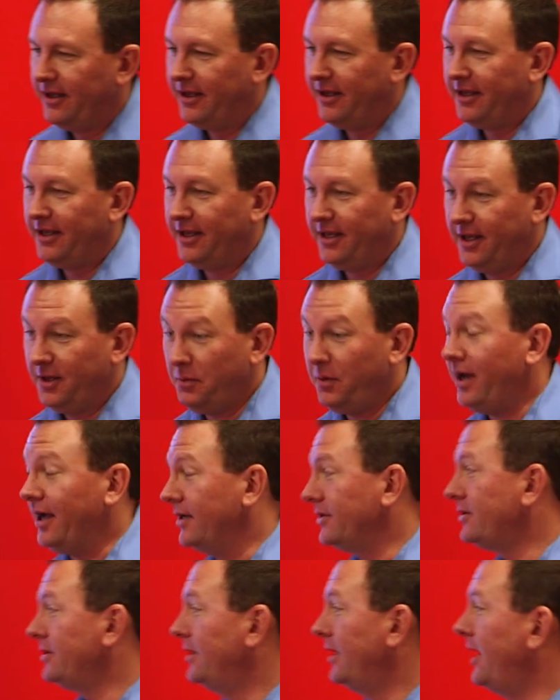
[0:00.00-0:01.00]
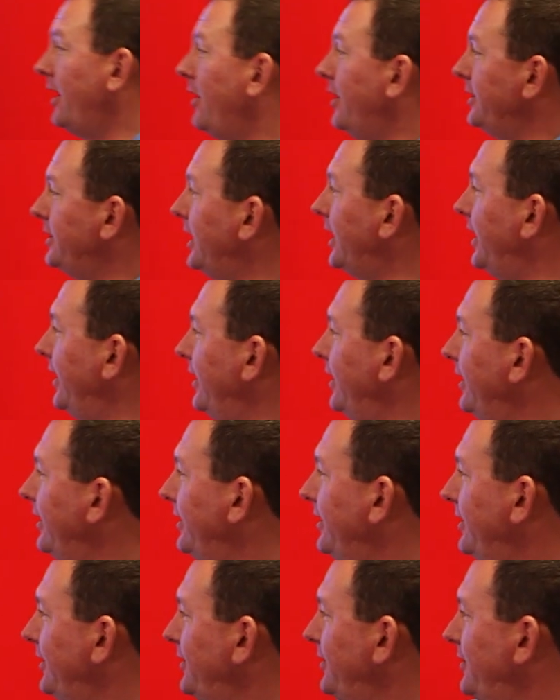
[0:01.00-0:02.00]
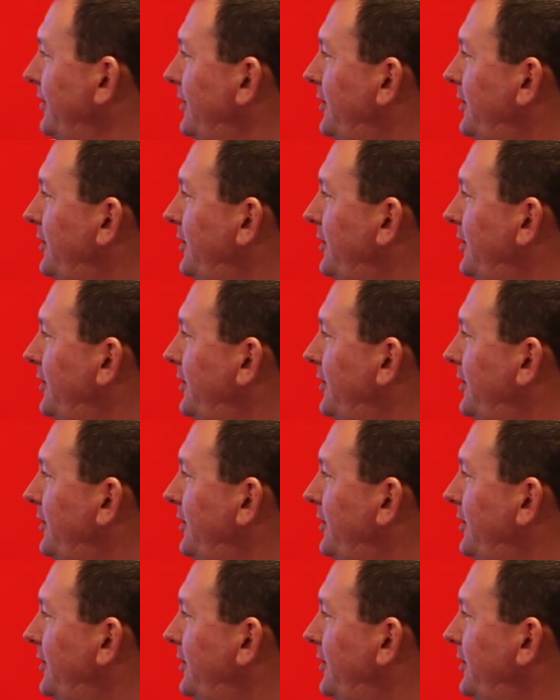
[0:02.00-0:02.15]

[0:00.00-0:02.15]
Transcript: to come into our line of work and be